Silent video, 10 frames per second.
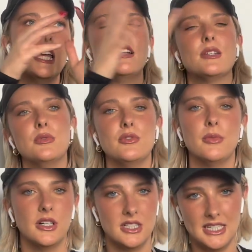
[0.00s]
Some of them
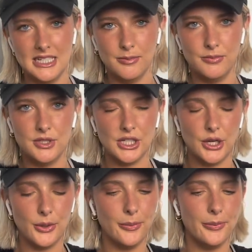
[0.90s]
are deep
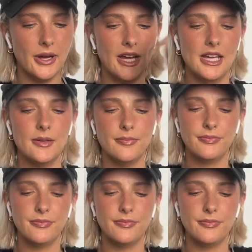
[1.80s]
too, but